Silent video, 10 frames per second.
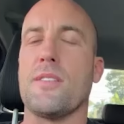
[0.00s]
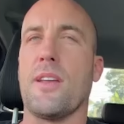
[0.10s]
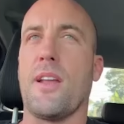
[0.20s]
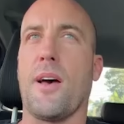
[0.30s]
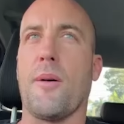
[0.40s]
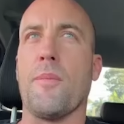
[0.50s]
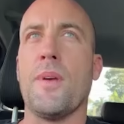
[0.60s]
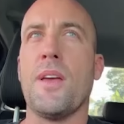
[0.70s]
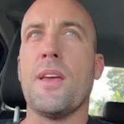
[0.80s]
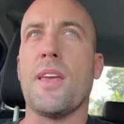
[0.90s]
And
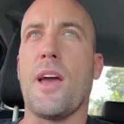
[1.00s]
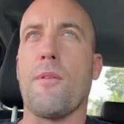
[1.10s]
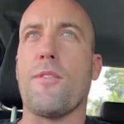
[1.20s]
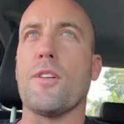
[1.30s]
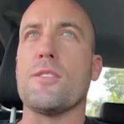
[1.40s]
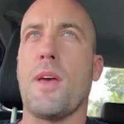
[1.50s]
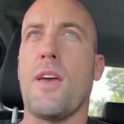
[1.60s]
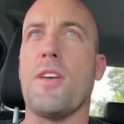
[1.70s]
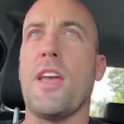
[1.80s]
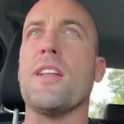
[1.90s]
yeah, we've got some
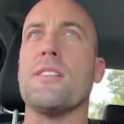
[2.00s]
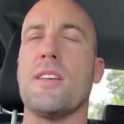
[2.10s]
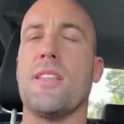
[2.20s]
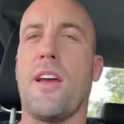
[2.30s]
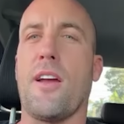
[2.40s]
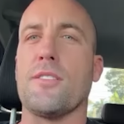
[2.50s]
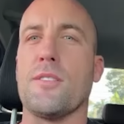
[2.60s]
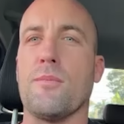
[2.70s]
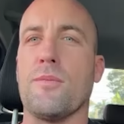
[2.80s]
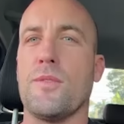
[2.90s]
heavy hitters in there and
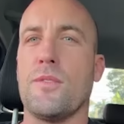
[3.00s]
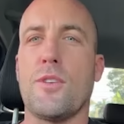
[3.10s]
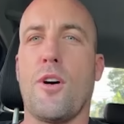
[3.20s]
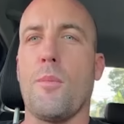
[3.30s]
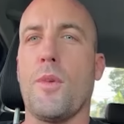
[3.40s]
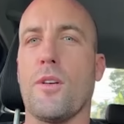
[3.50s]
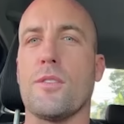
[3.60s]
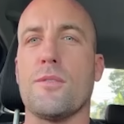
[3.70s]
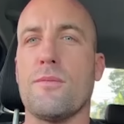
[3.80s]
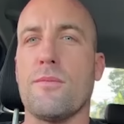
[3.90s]
some
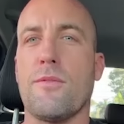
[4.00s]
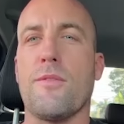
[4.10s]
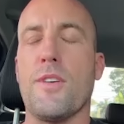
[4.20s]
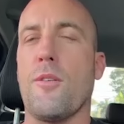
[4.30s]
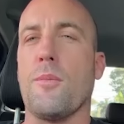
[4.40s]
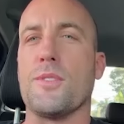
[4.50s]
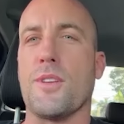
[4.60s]
top-notch films.